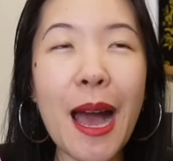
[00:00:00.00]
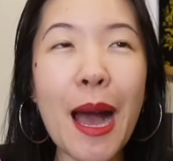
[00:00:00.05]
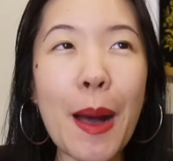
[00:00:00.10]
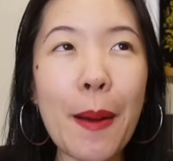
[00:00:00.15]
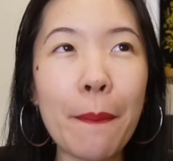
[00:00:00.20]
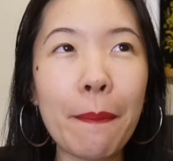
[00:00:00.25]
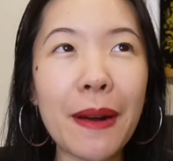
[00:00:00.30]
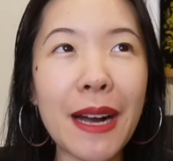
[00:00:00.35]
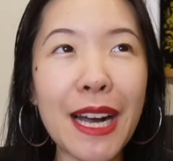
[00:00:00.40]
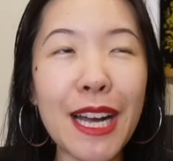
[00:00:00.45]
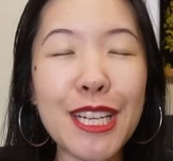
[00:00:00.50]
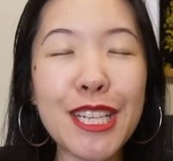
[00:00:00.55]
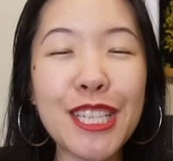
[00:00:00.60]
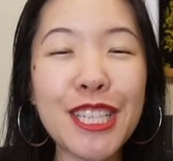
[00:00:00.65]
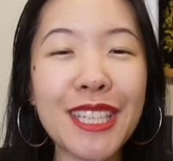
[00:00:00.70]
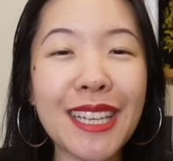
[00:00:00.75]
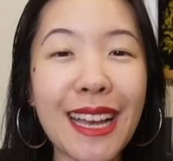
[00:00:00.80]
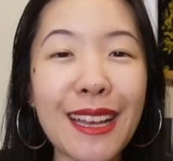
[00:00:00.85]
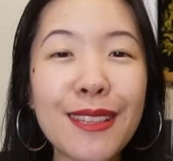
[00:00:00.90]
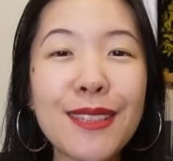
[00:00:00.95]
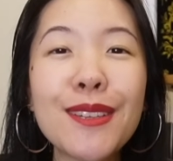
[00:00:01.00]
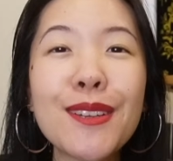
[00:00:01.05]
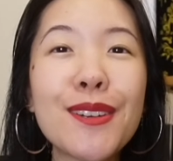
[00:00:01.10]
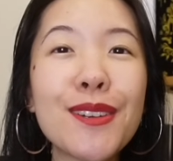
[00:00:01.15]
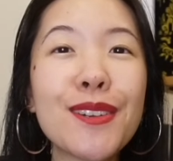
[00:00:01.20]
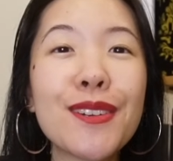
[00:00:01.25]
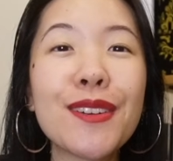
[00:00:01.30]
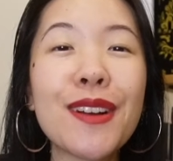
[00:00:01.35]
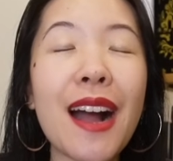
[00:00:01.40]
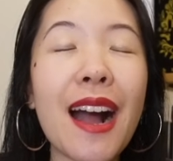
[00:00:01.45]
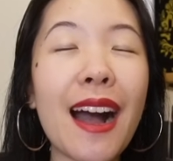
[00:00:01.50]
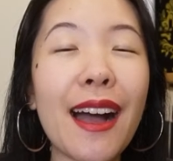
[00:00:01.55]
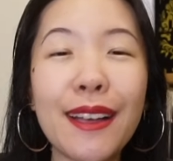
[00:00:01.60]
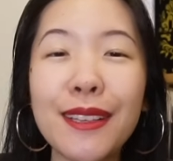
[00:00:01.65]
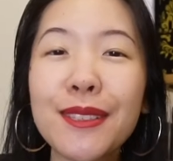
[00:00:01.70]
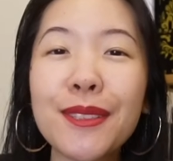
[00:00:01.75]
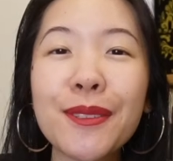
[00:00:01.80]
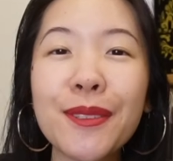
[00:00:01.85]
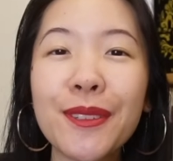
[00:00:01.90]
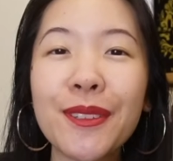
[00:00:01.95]
but she gets her high
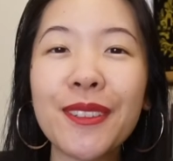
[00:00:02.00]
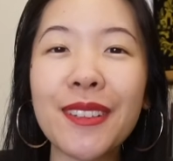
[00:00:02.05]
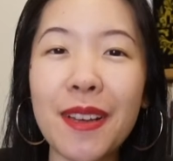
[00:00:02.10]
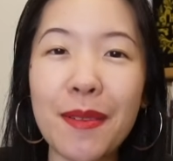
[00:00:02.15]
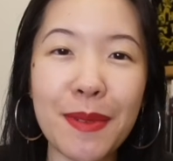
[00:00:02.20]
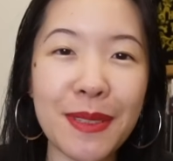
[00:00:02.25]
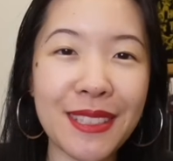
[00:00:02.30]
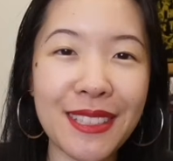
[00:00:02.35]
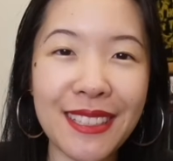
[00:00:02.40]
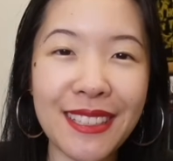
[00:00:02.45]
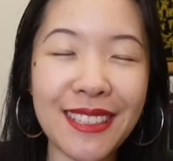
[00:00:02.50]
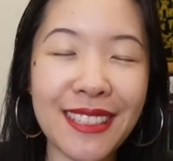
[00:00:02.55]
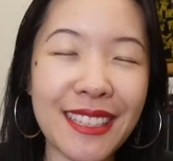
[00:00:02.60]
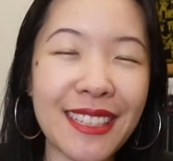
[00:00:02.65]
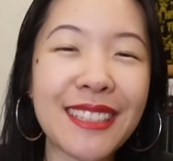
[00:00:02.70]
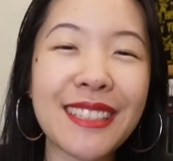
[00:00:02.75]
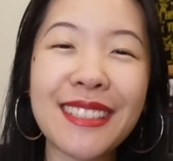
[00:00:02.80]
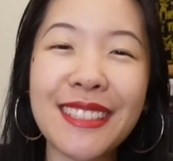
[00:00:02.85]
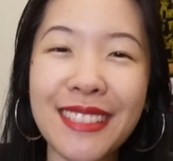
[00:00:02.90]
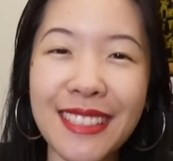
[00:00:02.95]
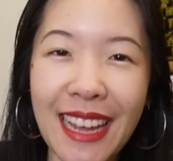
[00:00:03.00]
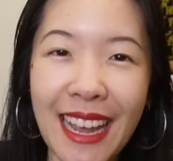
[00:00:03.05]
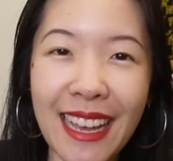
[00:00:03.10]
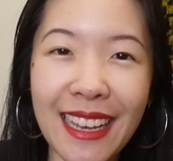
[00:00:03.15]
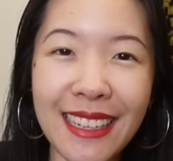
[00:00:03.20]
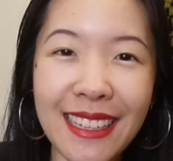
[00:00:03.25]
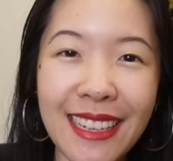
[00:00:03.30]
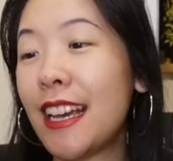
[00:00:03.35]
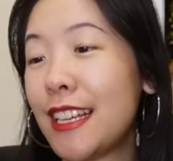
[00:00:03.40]
school nemesis instead.